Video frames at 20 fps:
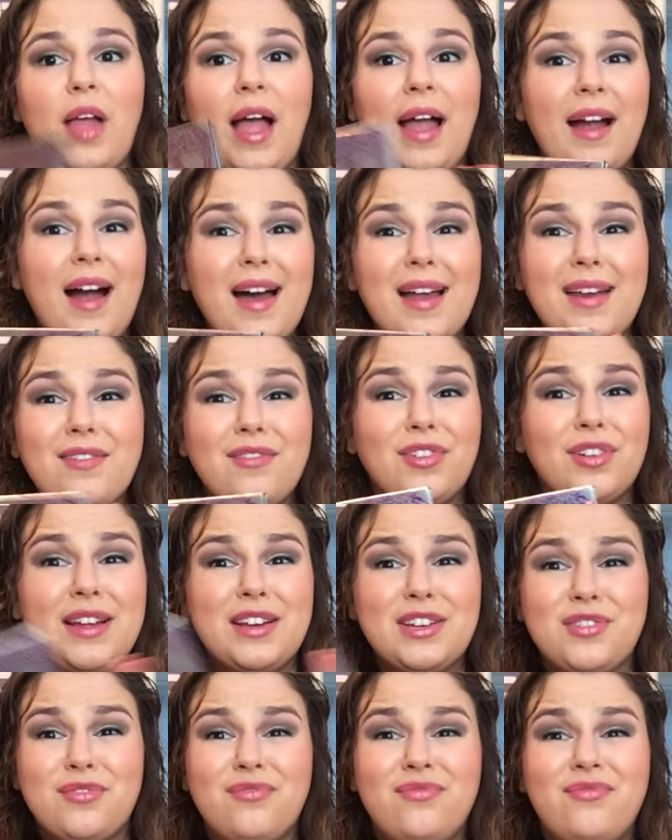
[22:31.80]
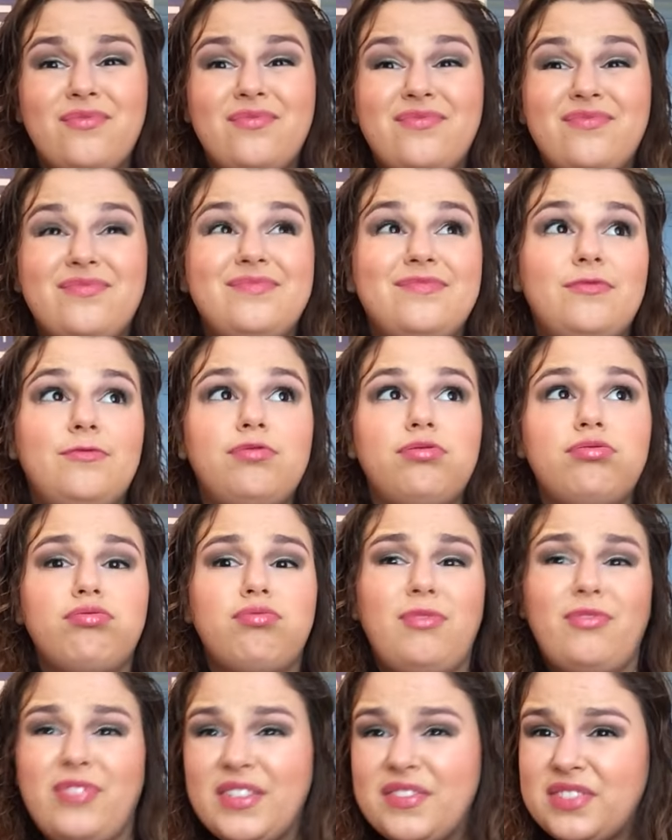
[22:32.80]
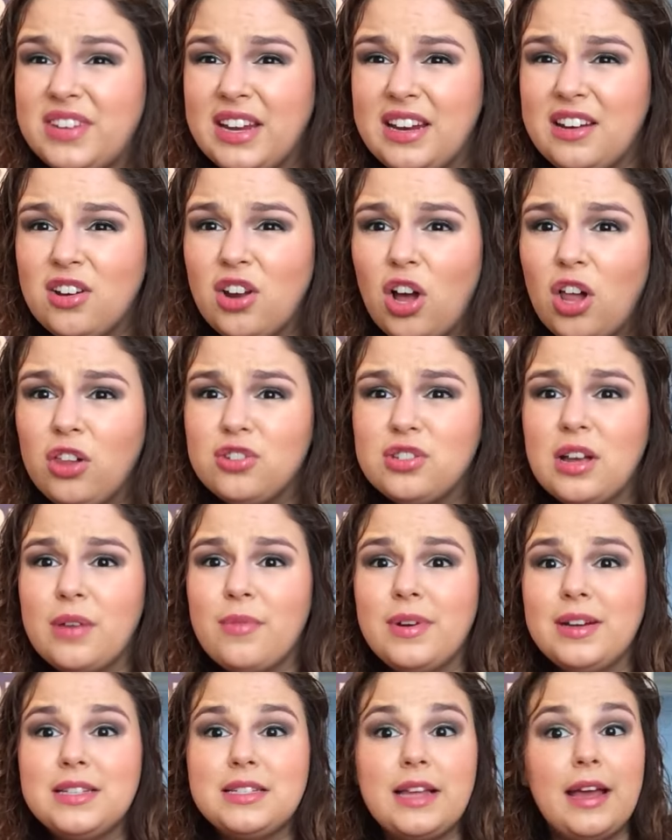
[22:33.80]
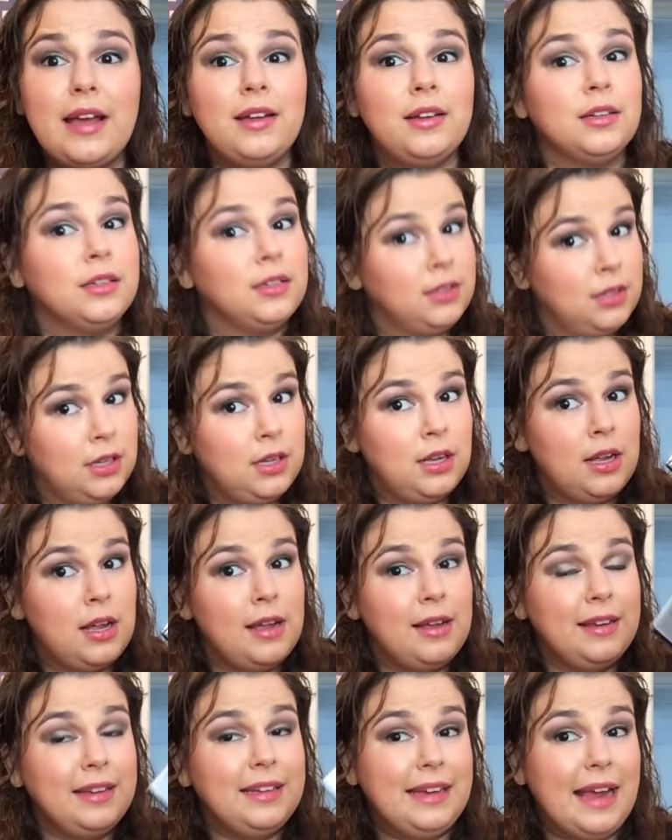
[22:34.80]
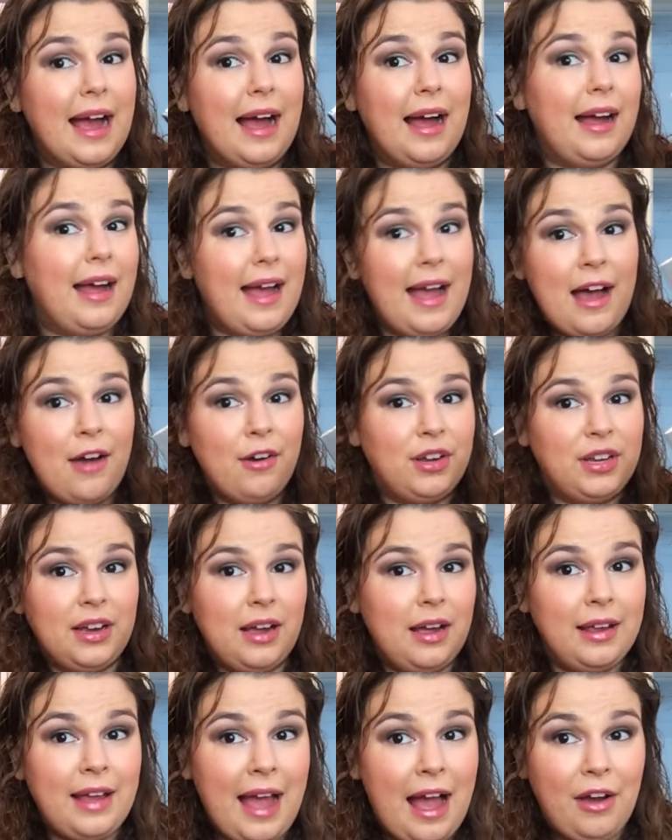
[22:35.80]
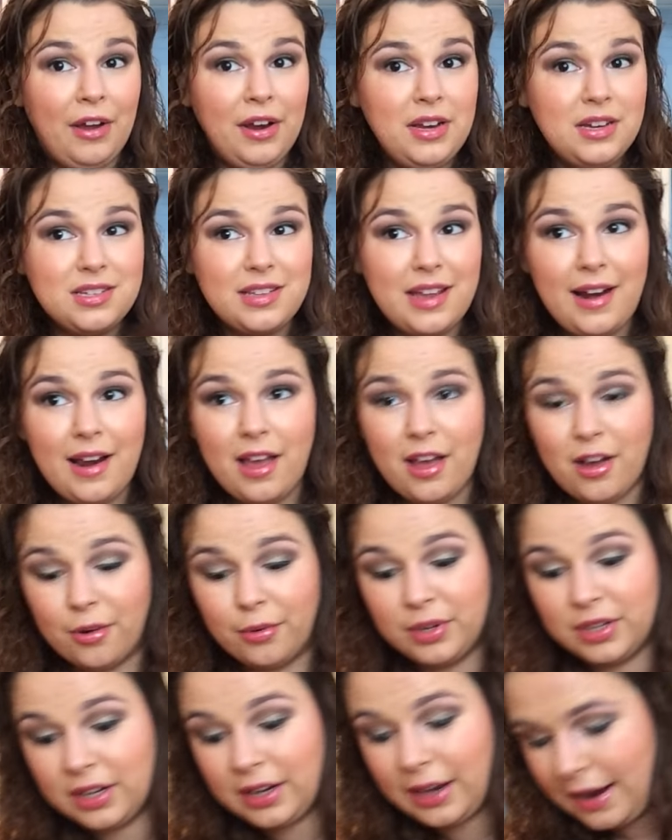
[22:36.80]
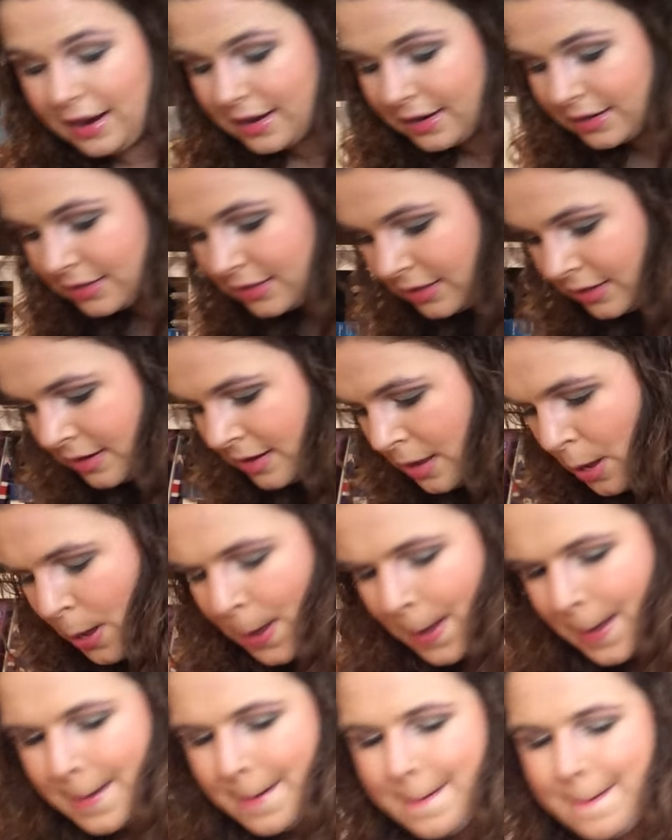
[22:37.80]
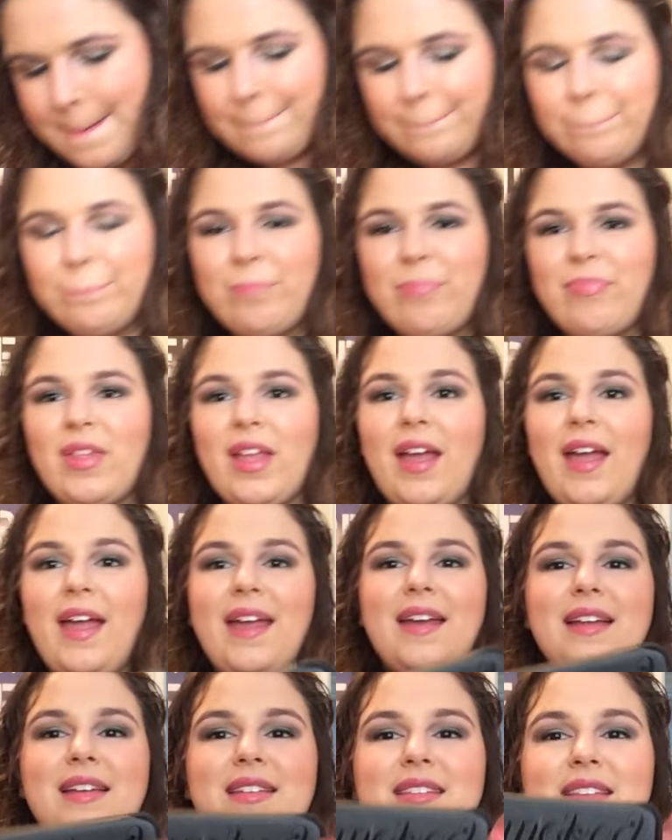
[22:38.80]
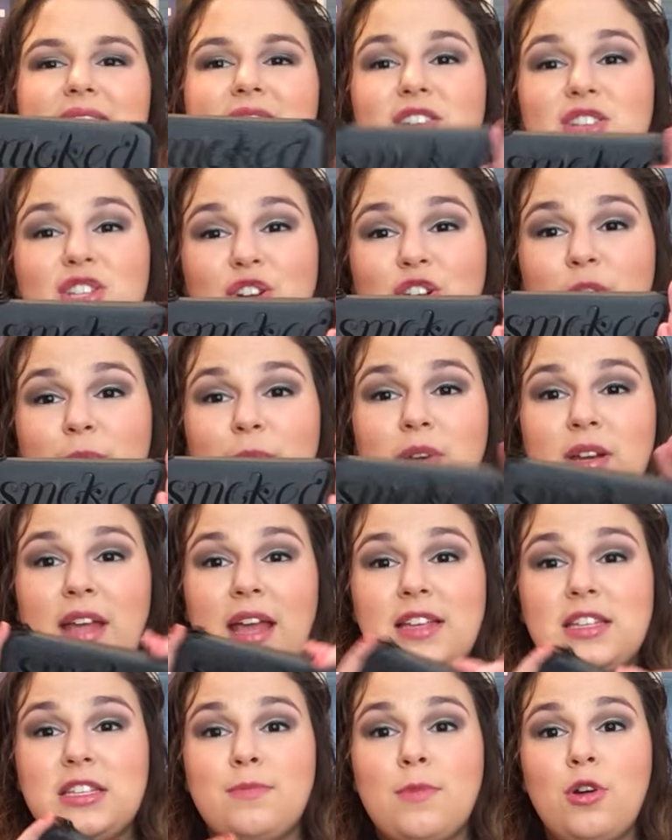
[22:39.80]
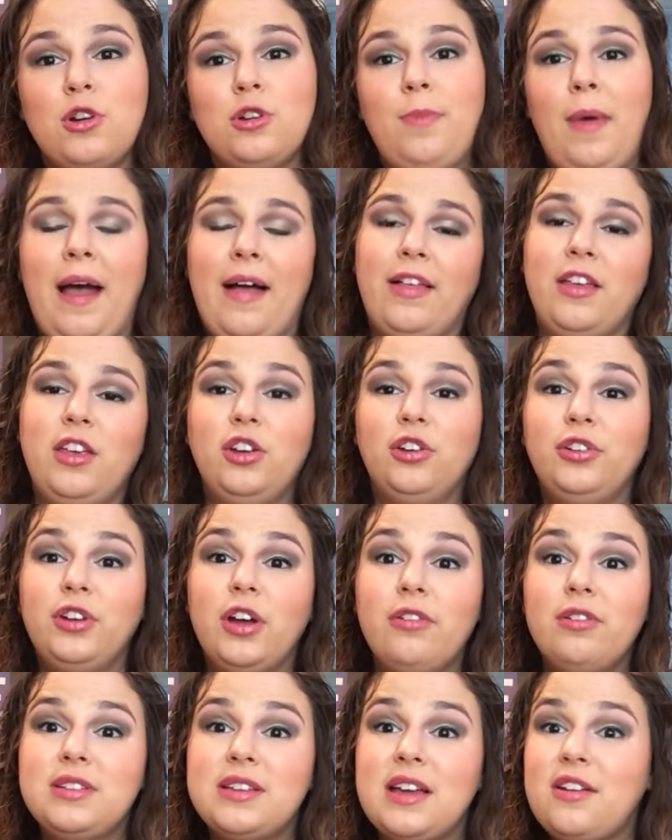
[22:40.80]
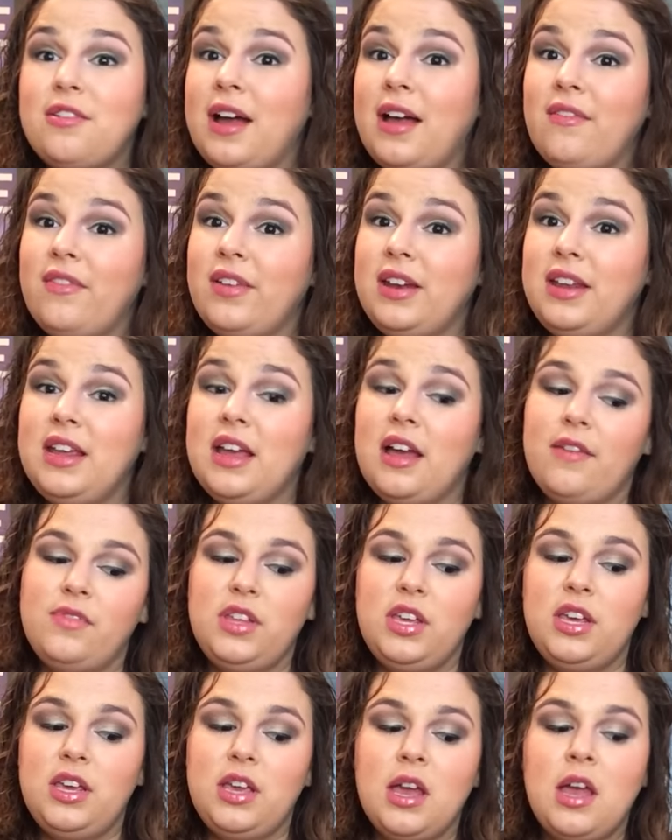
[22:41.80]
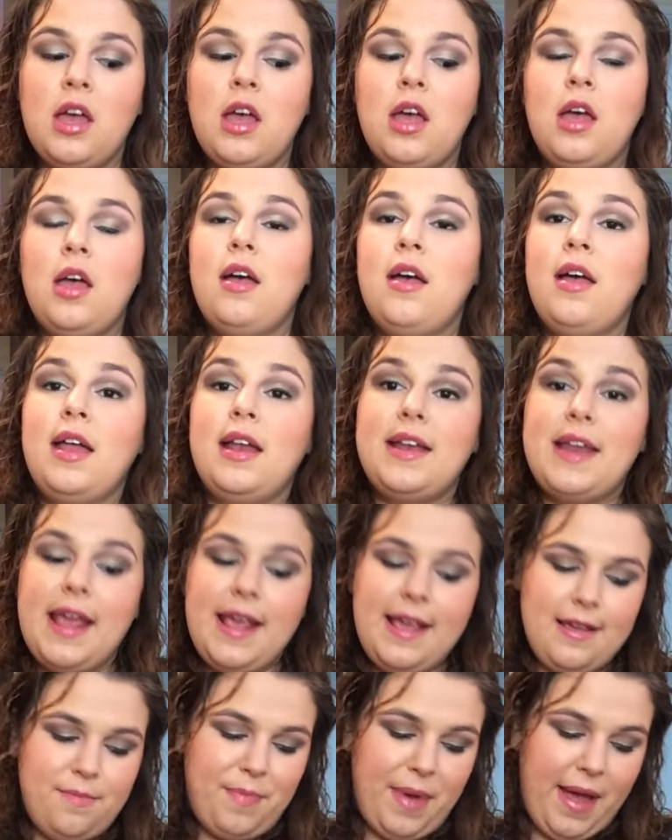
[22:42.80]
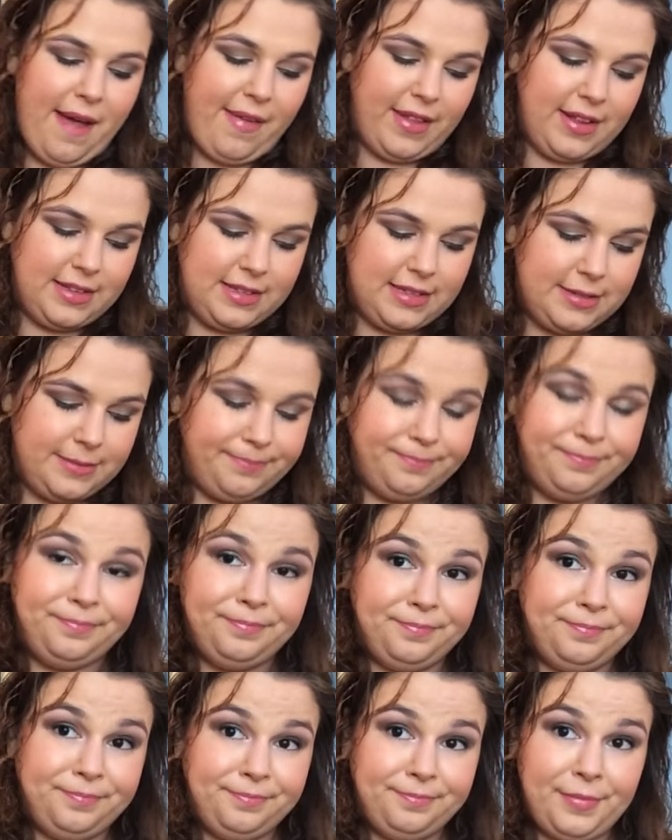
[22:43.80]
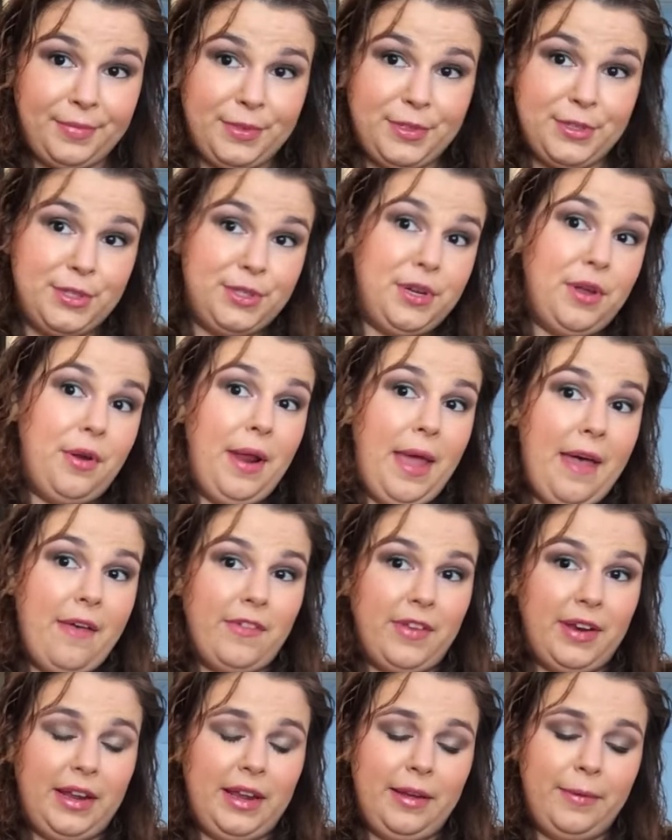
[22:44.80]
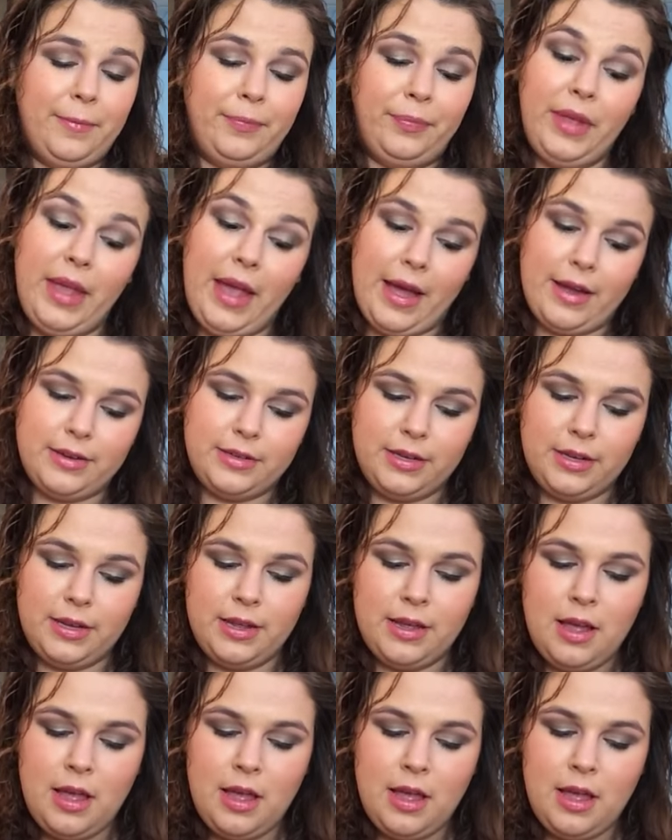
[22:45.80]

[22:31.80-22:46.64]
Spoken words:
I got it for like $15, I want to say. Yeah. How can you say no? You can't. And this is the Urban Decay Smoked palette. You'll notice I don't have any of the Naked palettes. Just don't have any yet.